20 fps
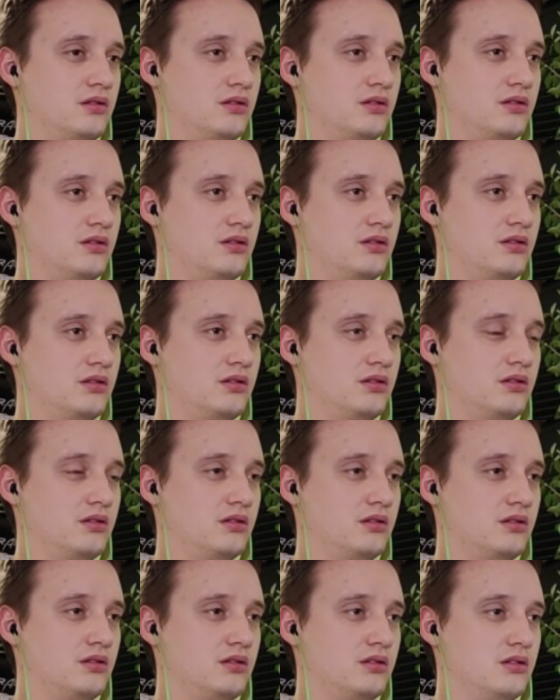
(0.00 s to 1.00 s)

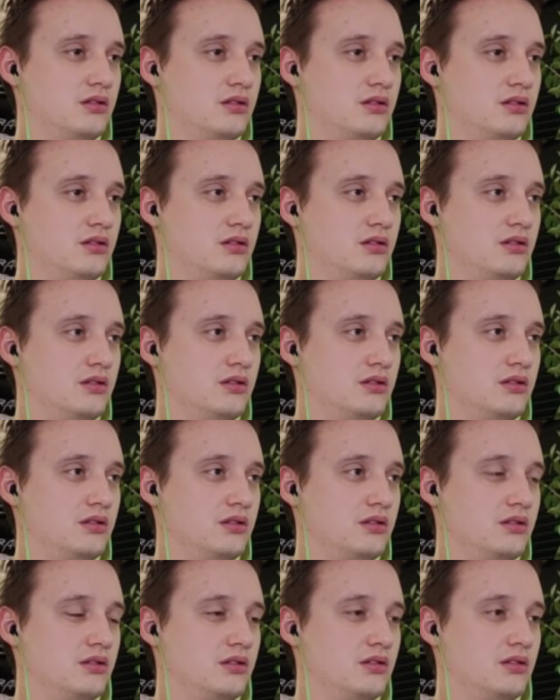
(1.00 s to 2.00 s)

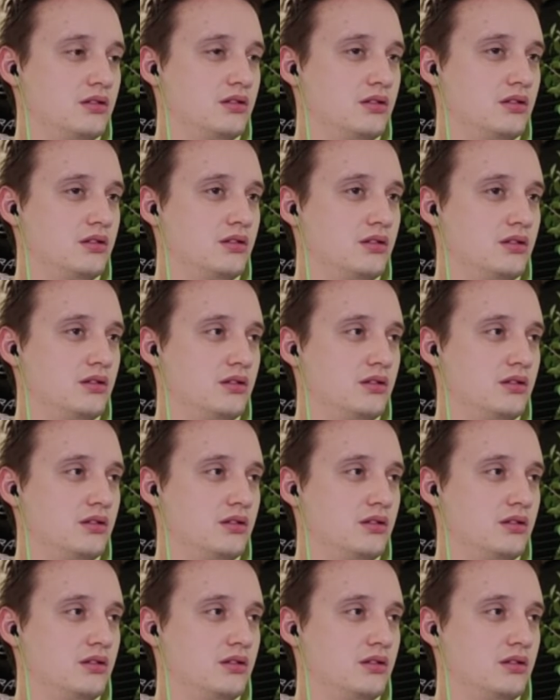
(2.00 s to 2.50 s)
(no one is talking)